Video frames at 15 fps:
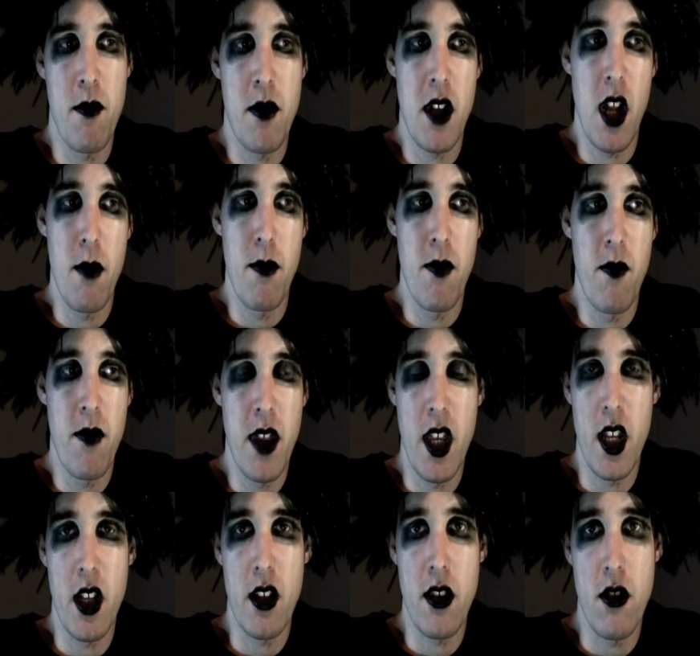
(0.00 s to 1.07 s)
type
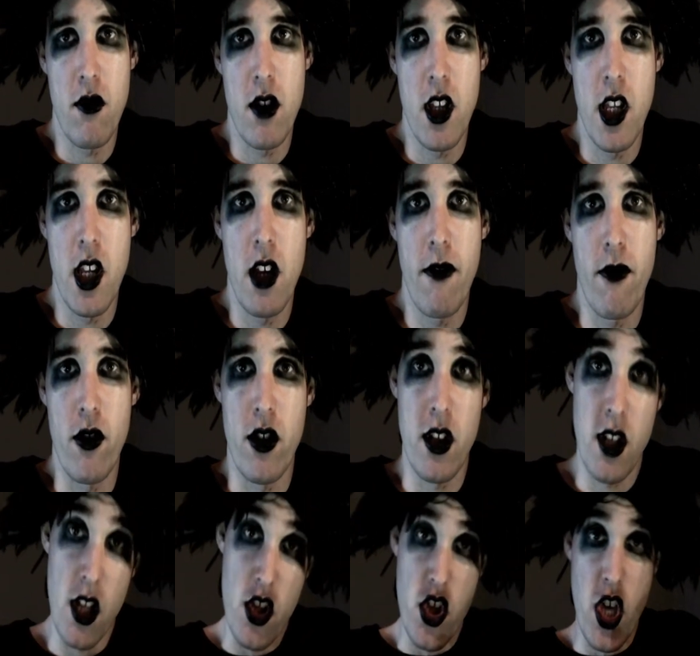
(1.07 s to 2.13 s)
things you see for
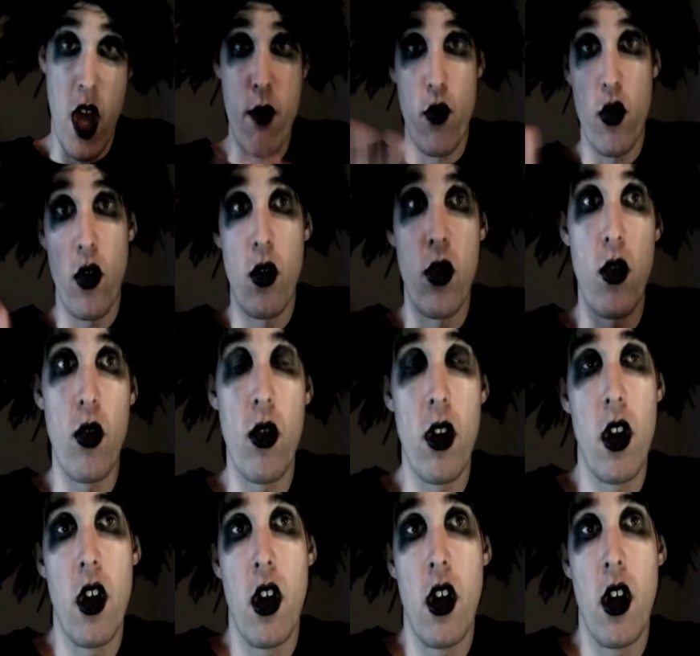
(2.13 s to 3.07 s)
just a general